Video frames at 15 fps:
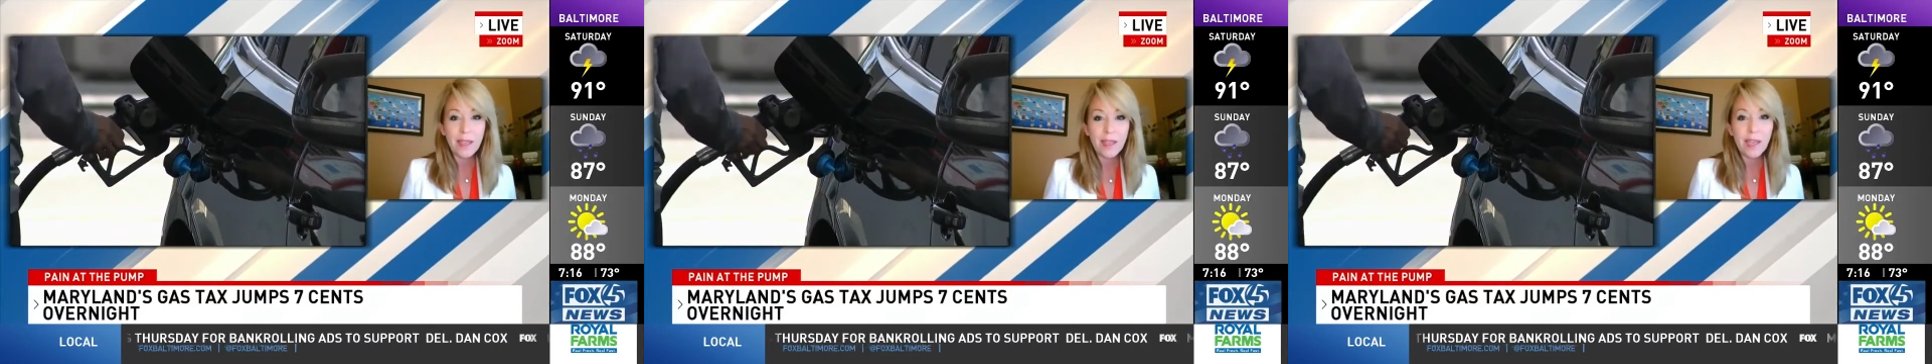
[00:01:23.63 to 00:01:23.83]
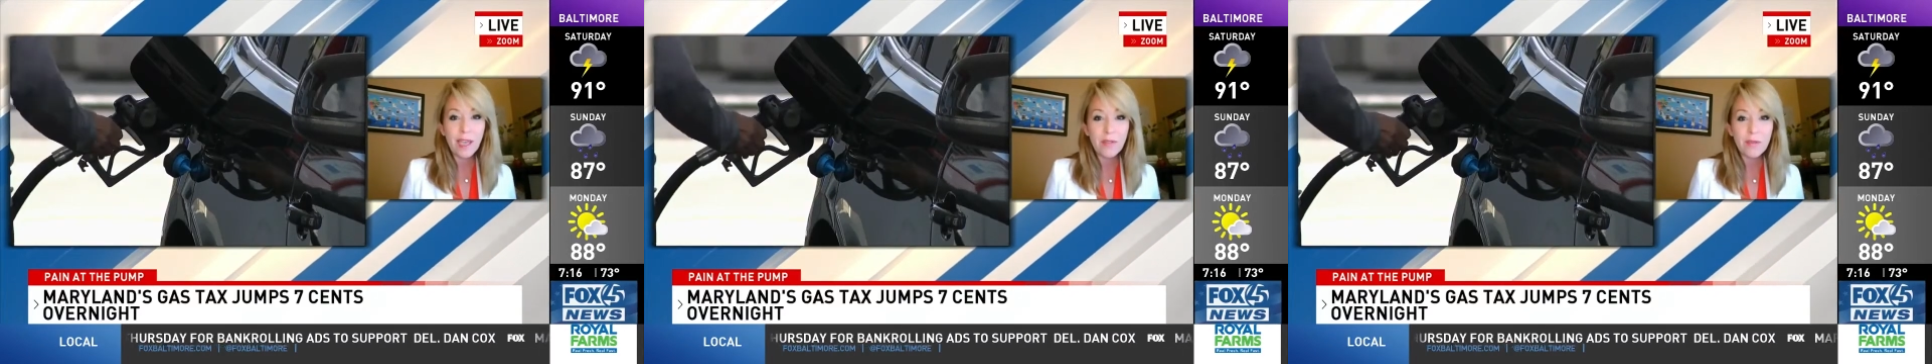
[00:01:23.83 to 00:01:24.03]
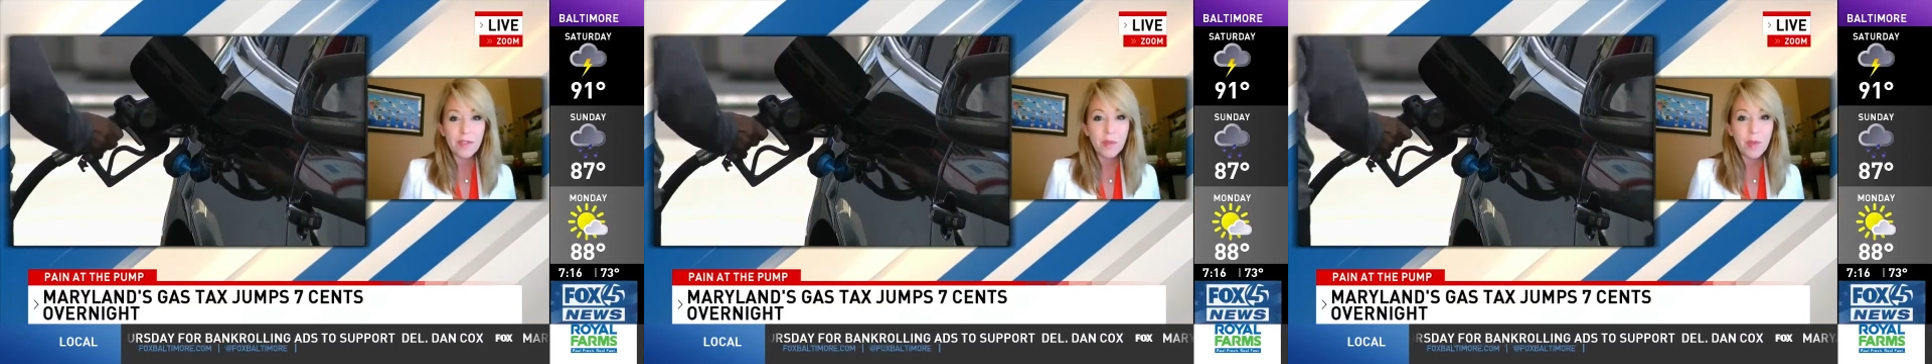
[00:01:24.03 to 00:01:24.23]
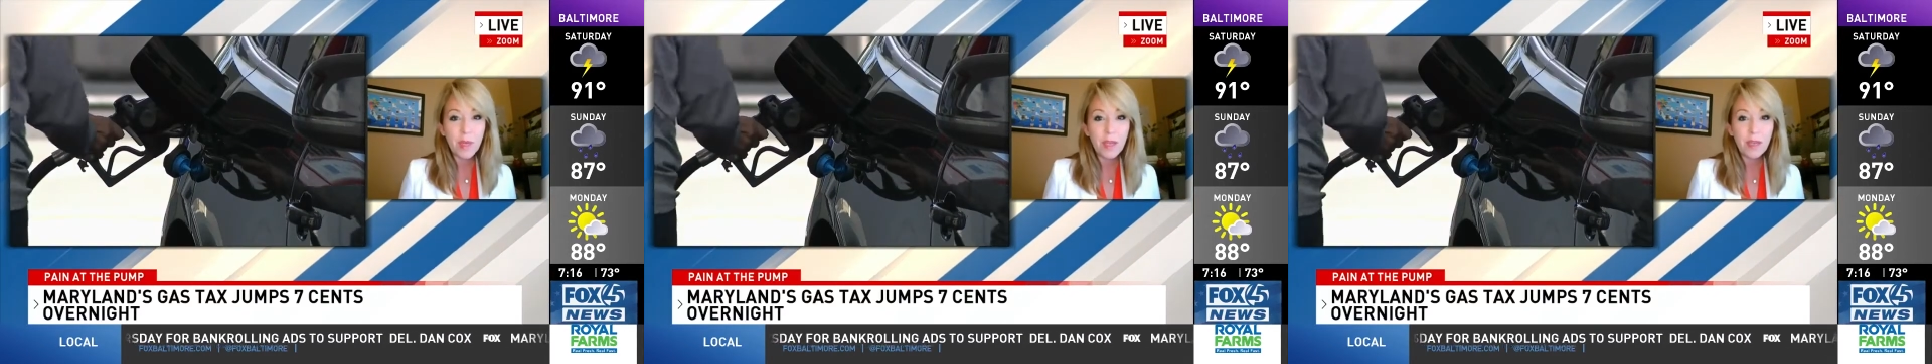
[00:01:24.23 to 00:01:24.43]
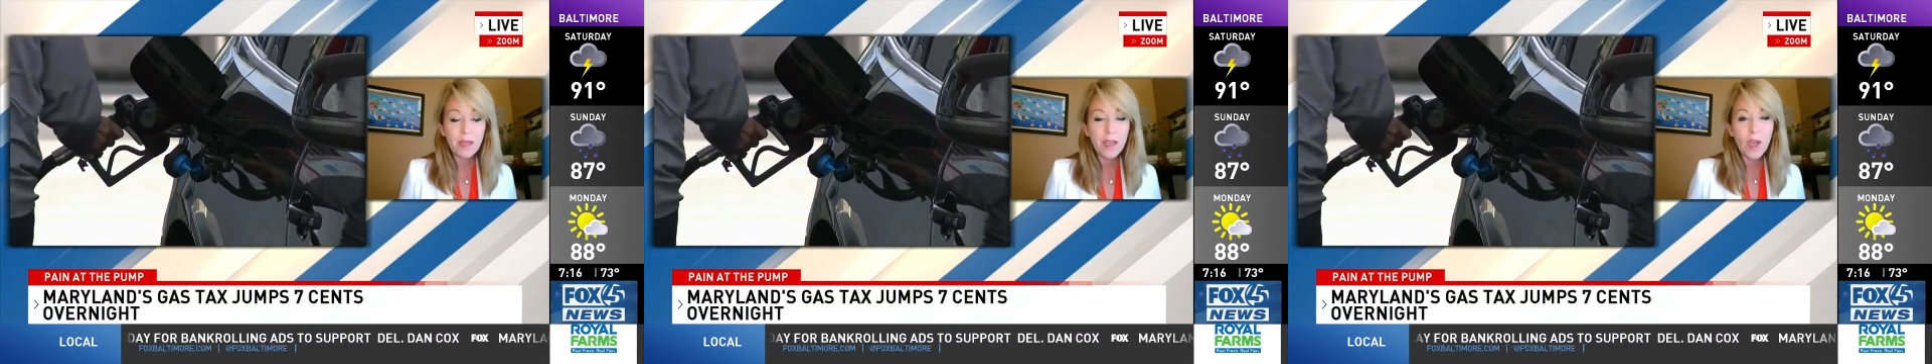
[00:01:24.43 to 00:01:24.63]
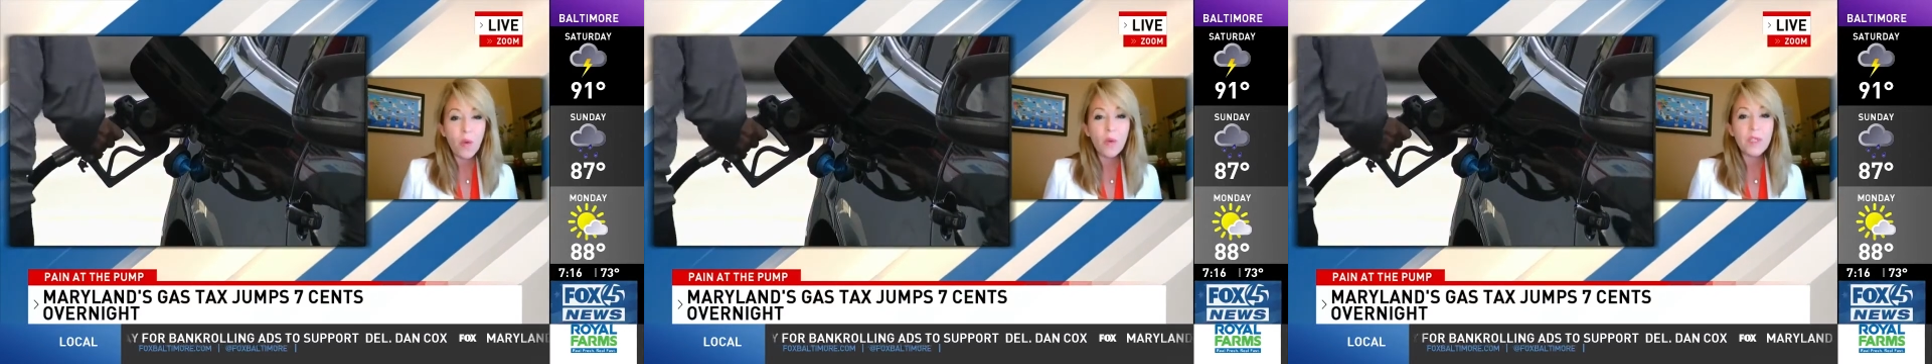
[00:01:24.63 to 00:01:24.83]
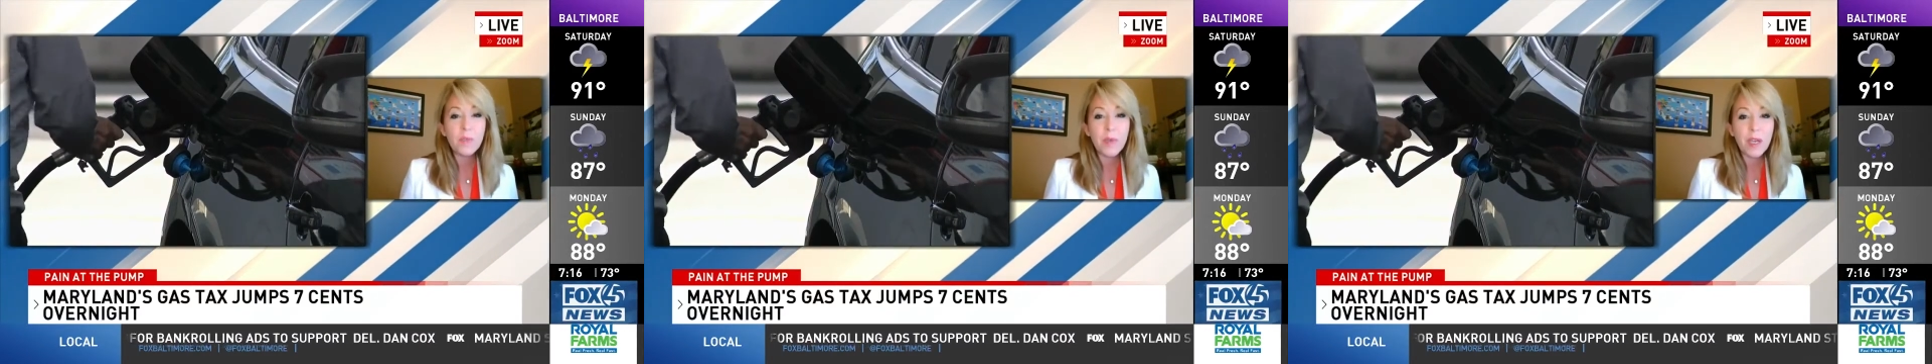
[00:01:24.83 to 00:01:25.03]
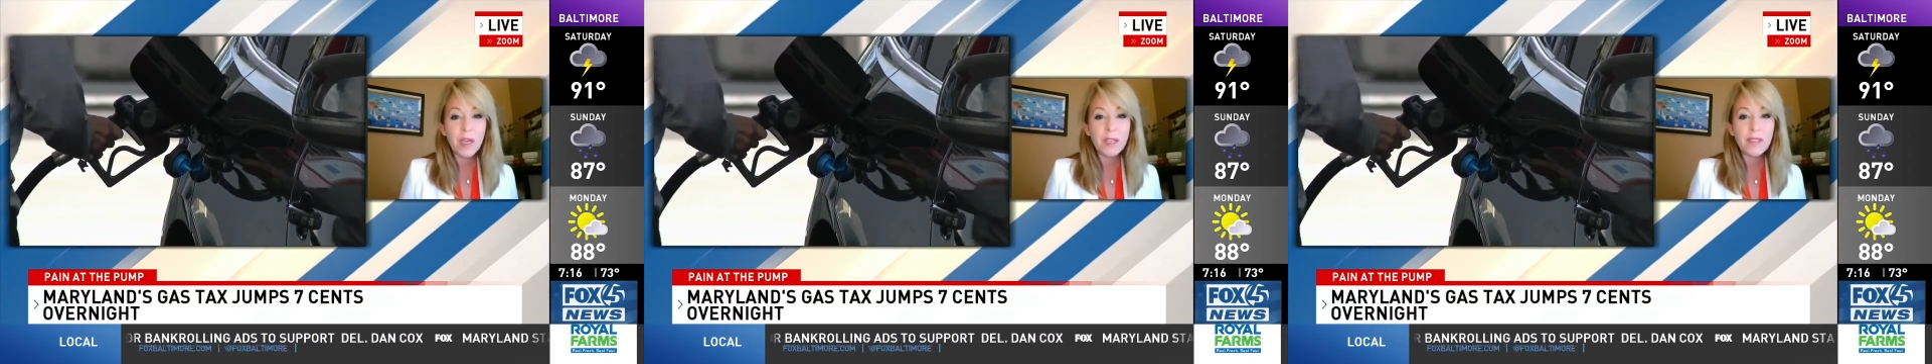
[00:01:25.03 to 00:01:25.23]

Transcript: they gave to me was because